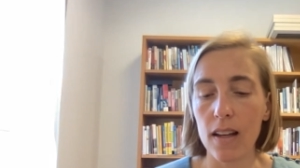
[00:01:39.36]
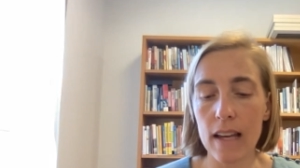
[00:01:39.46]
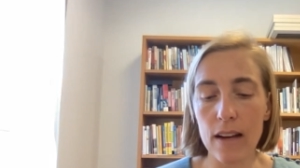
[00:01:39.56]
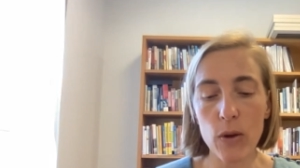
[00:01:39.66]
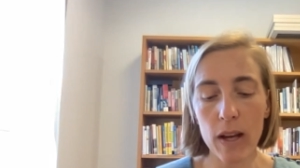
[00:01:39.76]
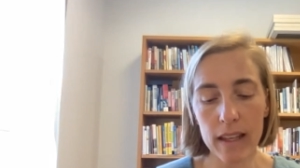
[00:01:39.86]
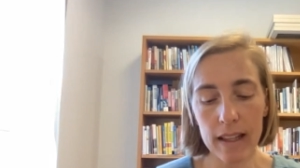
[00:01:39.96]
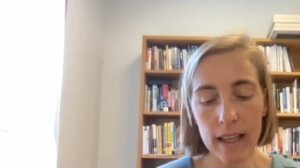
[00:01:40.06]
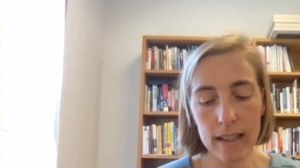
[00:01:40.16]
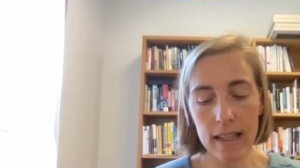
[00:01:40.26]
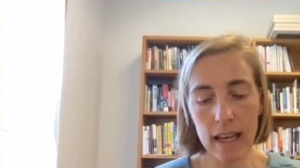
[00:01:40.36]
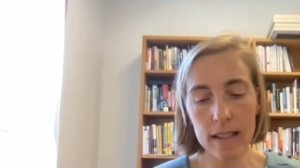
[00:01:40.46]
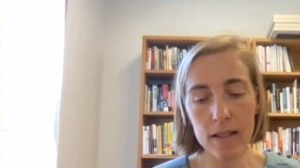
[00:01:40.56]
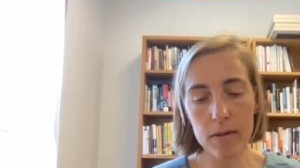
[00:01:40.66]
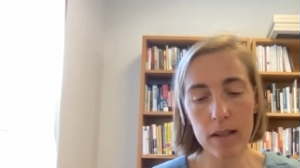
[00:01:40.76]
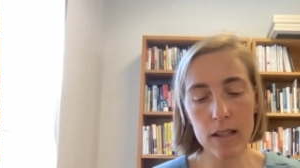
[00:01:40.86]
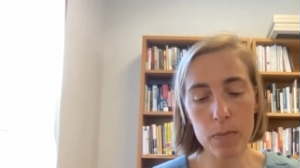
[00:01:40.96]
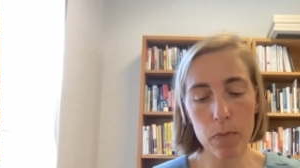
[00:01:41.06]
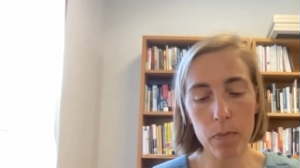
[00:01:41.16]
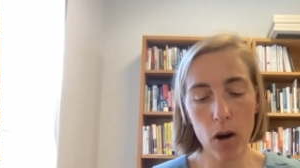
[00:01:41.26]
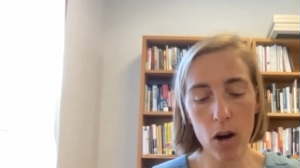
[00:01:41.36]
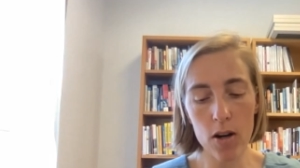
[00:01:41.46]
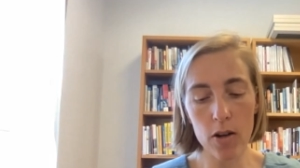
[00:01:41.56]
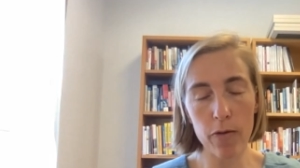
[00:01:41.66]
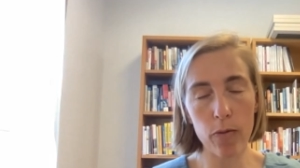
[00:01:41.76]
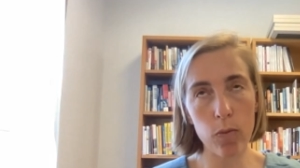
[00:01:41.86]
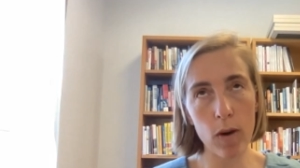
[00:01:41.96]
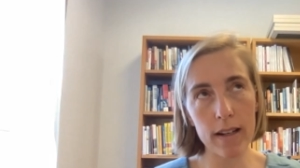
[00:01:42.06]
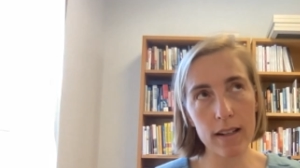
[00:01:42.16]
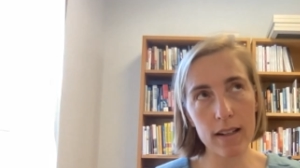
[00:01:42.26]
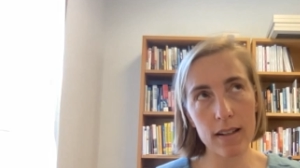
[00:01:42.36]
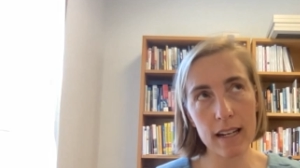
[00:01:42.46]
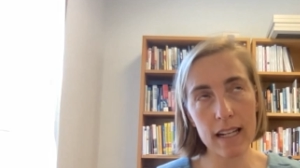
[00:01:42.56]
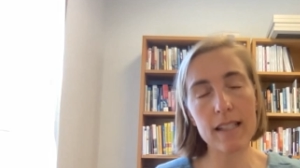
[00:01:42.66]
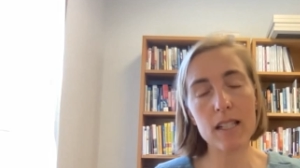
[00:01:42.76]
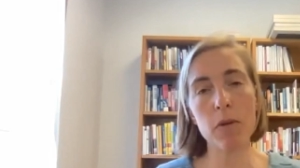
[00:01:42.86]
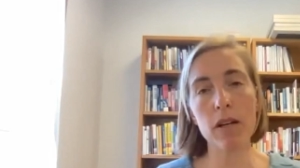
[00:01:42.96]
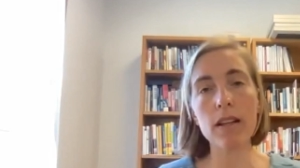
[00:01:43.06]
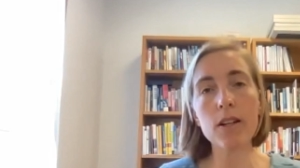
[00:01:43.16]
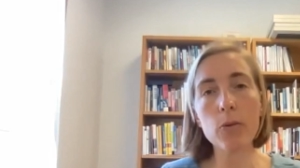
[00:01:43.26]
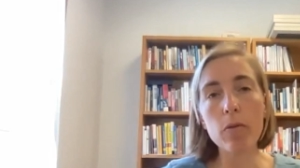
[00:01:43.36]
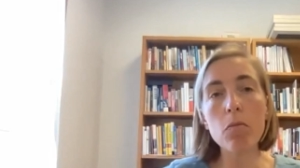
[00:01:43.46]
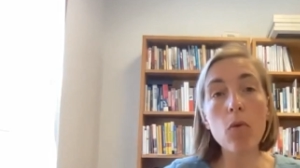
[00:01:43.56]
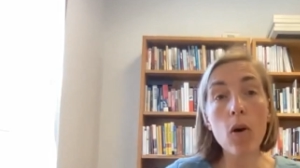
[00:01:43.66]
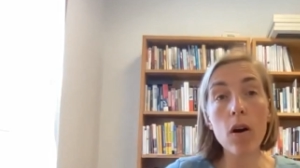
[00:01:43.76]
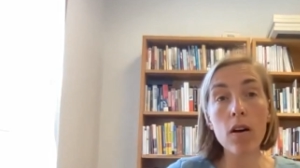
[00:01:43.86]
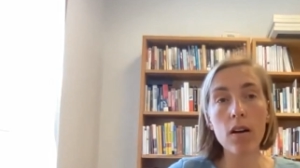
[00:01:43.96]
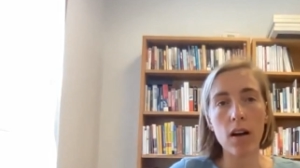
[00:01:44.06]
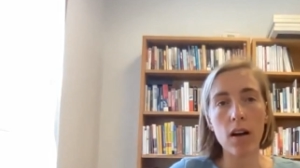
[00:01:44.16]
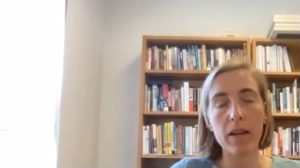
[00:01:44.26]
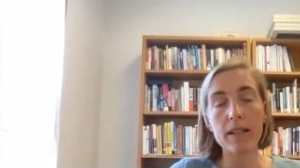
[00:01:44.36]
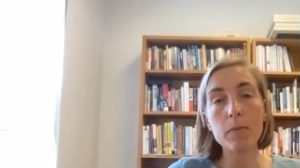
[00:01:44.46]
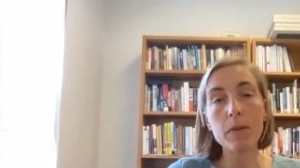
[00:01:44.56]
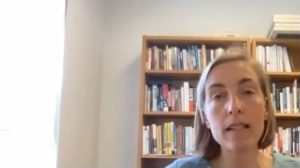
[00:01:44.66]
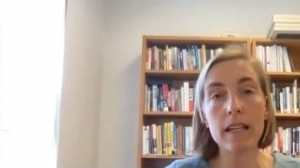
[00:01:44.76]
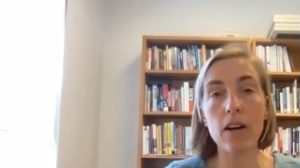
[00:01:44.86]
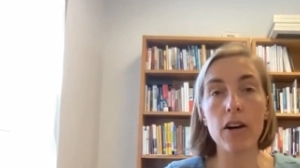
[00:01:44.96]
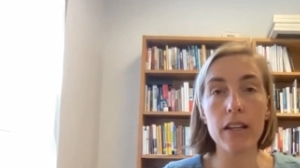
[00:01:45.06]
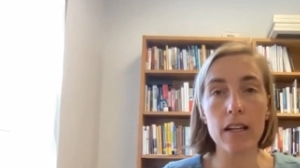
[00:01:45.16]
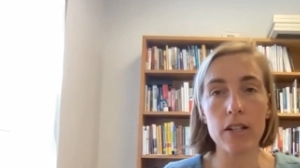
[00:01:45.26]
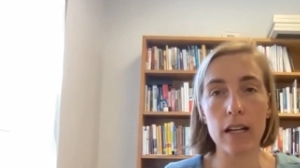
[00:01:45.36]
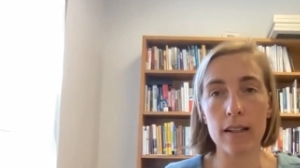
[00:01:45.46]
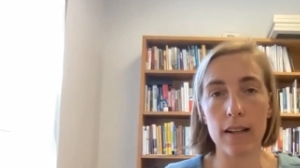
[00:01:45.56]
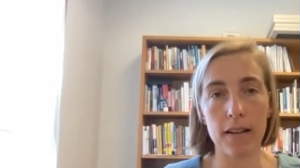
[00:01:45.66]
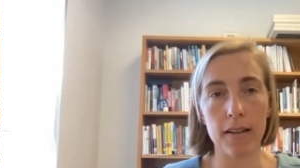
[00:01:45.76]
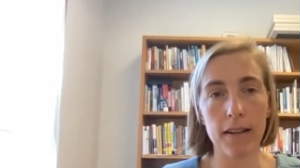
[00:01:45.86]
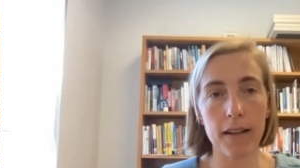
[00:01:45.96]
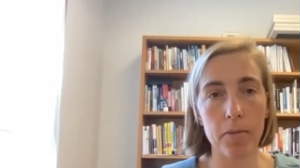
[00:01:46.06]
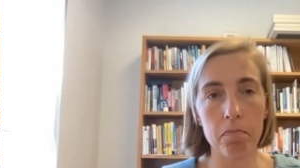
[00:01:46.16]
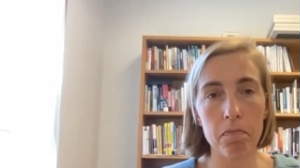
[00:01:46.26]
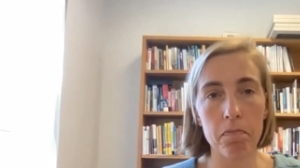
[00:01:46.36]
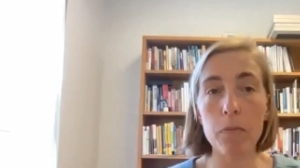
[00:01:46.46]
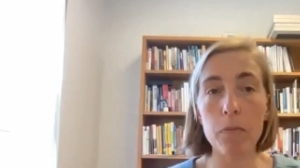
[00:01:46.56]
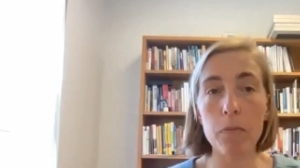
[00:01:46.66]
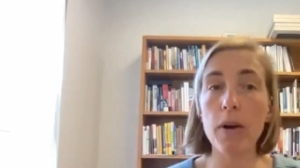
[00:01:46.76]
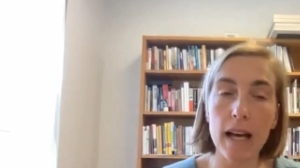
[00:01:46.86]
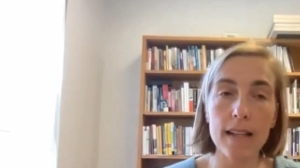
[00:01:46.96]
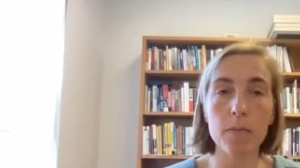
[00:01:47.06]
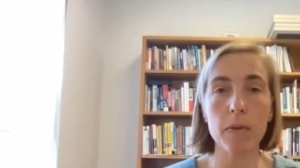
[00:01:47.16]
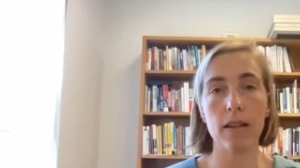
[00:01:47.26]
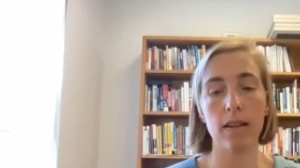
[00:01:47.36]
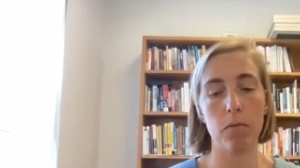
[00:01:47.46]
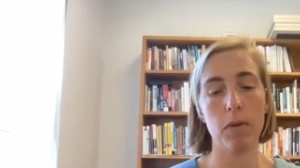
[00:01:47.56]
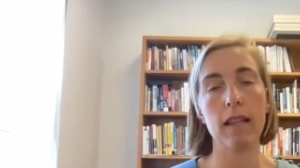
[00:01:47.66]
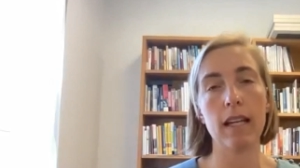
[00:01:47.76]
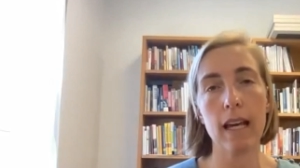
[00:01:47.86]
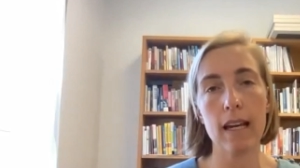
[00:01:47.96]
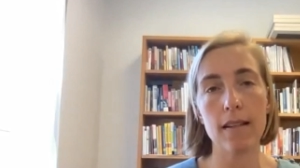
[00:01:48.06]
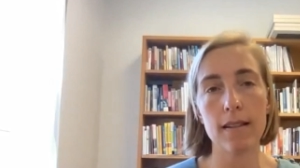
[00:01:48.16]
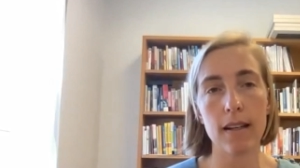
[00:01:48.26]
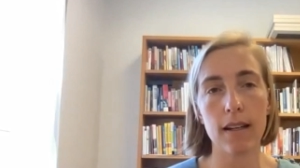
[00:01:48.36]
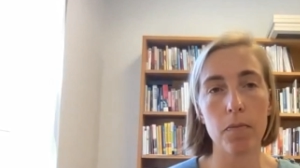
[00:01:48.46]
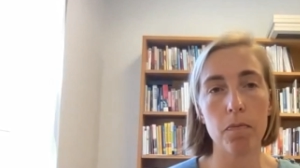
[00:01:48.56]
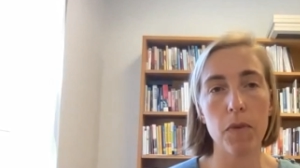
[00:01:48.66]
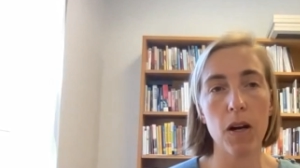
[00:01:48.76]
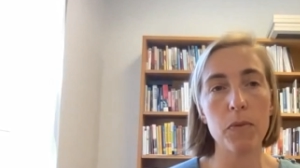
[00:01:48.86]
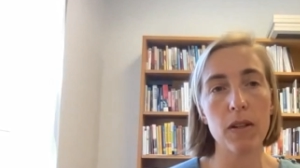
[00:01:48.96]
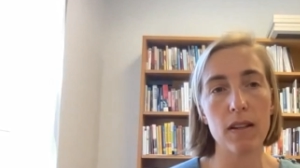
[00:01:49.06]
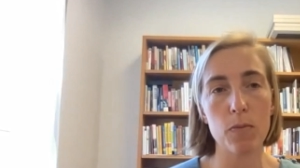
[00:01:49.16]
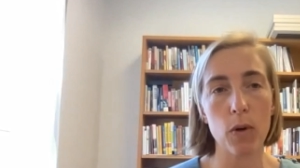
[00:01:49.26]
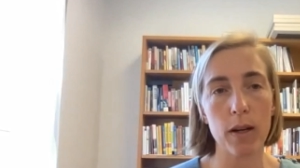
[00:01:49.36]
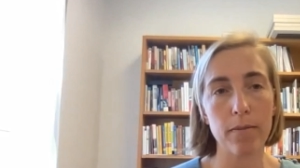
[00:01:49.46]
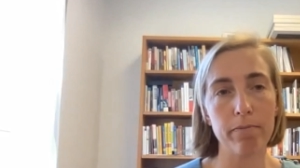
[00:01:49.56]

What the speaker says: yeah, so I think that's part of what needs to be a little bit more explicitly on the agenda than perhaps has been the case up to this point.